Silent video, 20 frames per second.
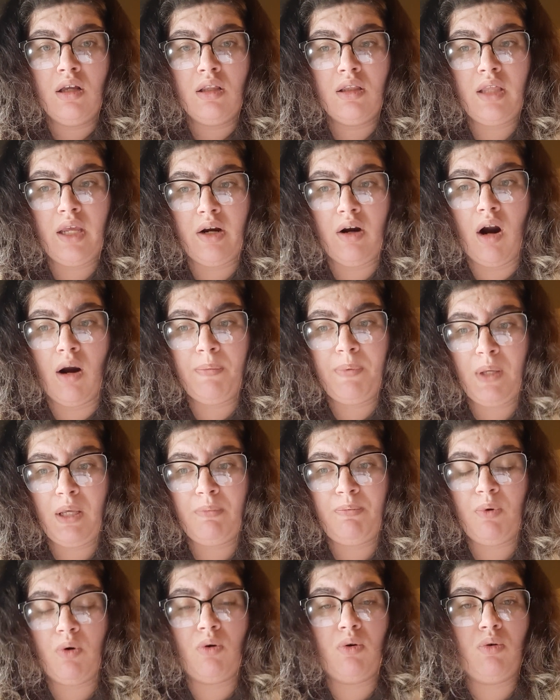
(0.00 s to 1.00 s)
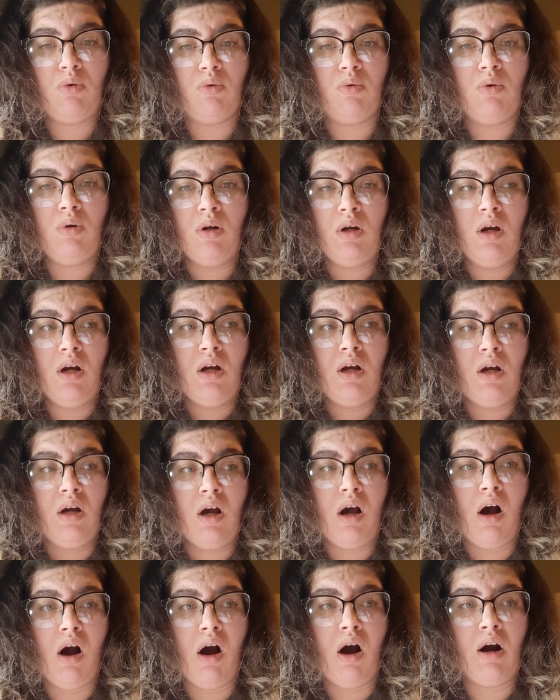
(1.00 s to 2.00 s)
There are people who
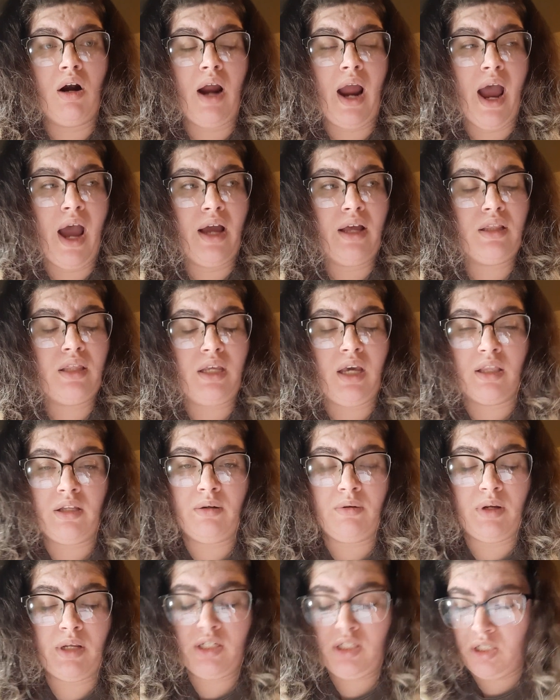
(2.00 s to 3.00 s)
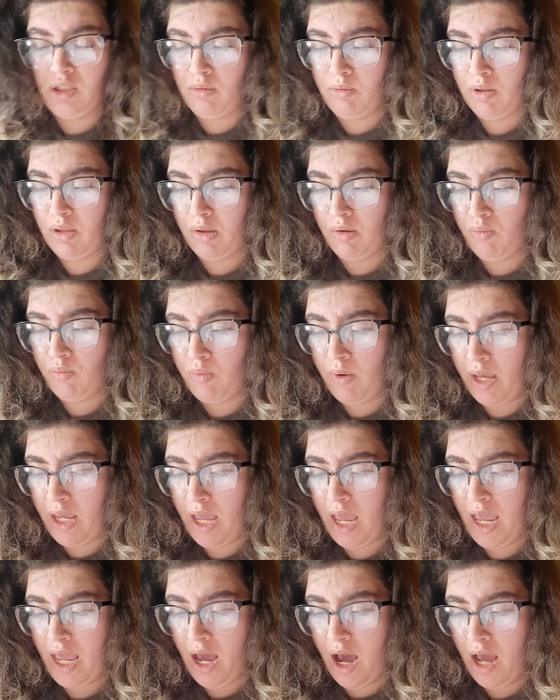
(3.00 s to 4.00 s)
are the other issue with the
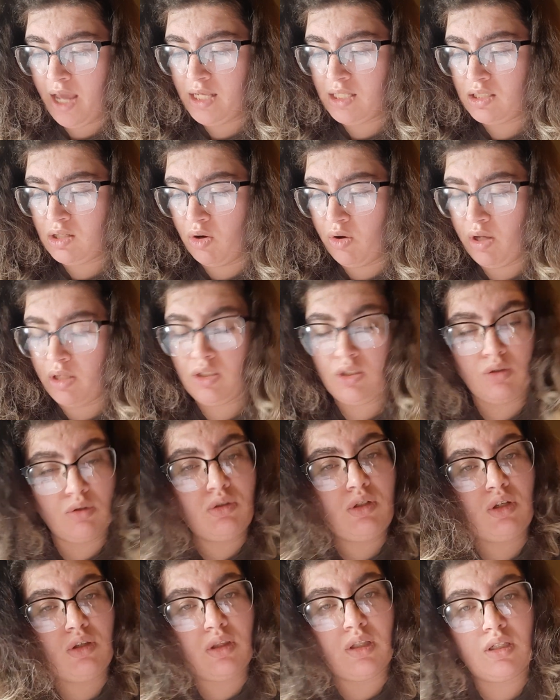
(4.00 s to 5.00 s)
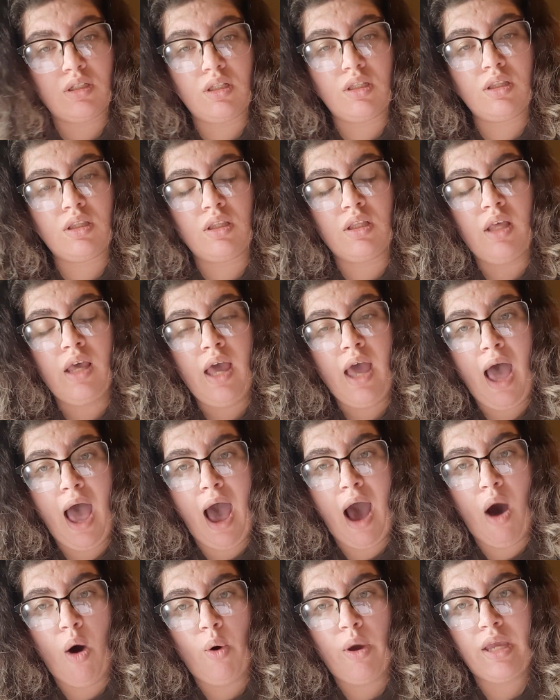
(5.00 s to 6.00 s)
way AI is going, due to
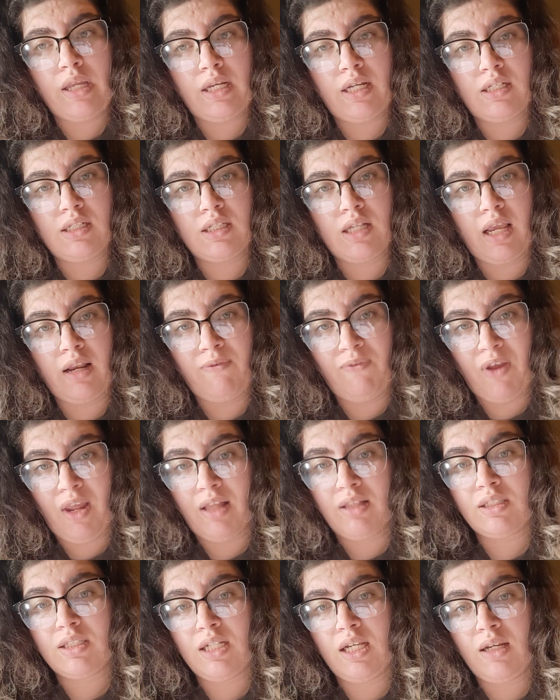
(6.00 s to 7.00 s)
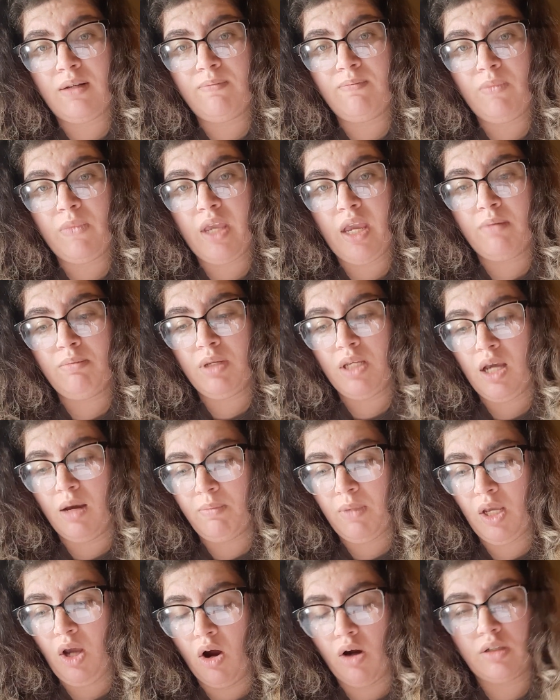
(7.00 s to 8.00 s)
how it is advancing and
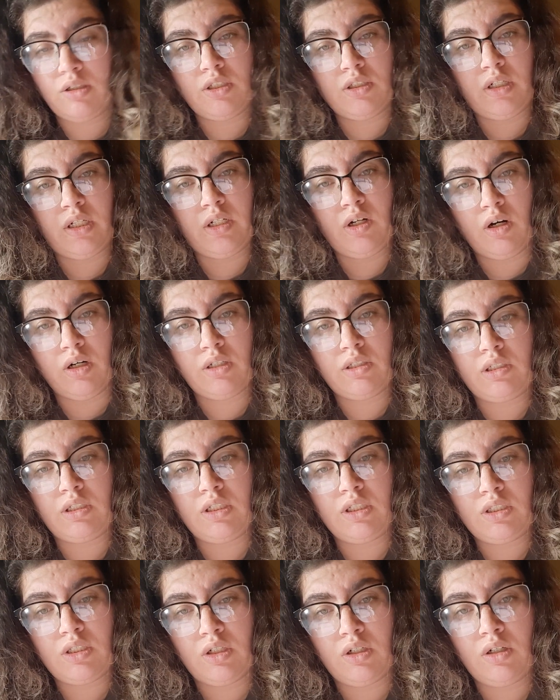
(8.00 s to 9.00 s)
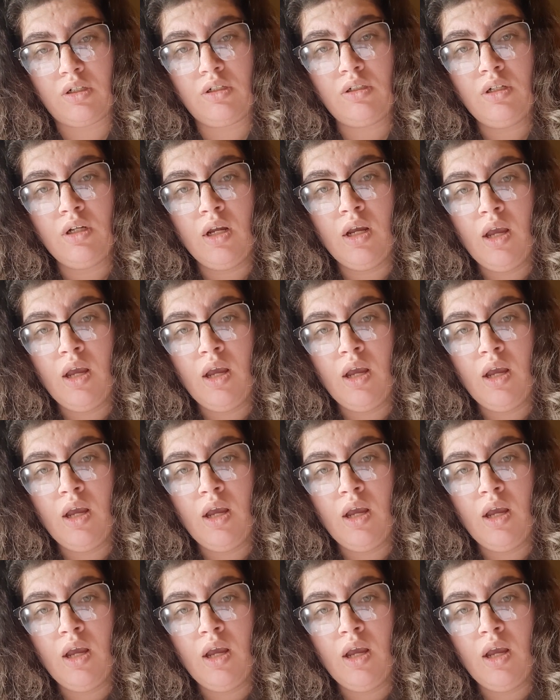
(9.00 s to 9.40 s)
becoming harder and harder to discern.